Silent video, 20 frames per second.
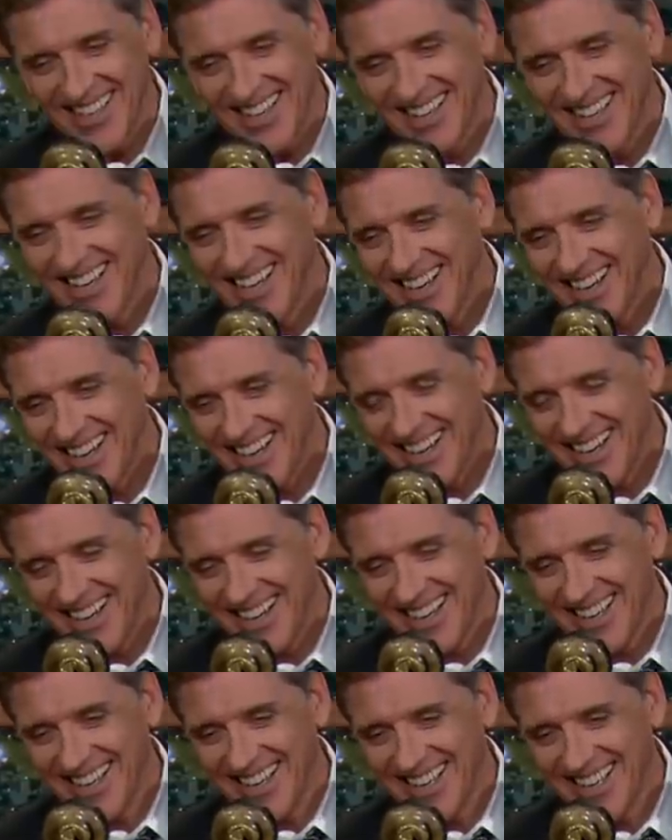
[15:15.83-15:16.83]
No, I'm kidding.
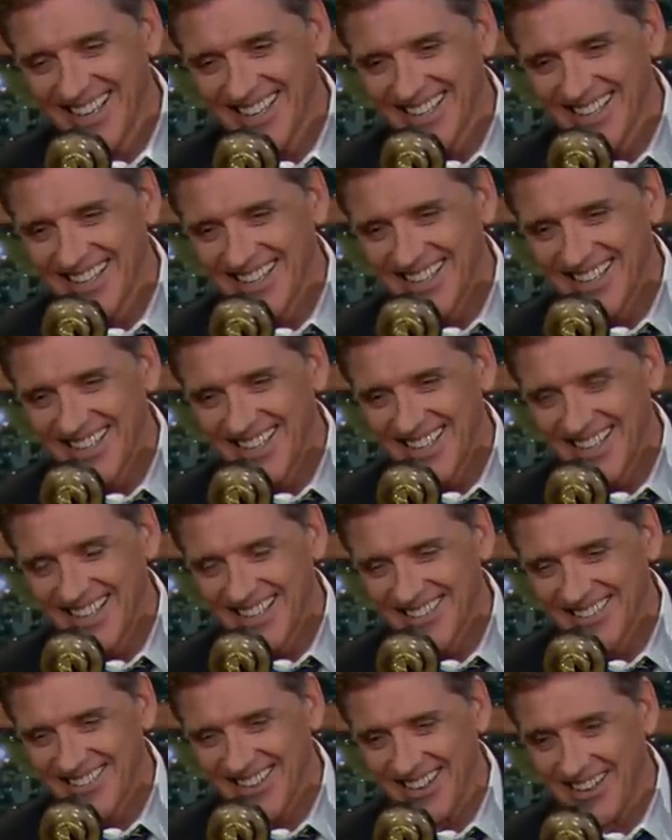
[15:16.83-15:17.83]
This is Gwyneth
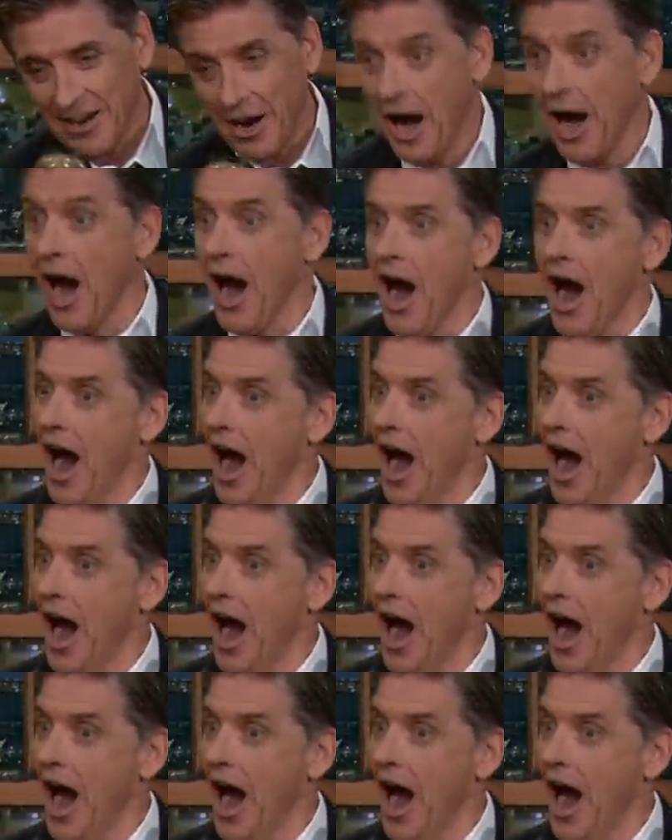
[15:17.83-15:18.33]
Paltrow. Oh.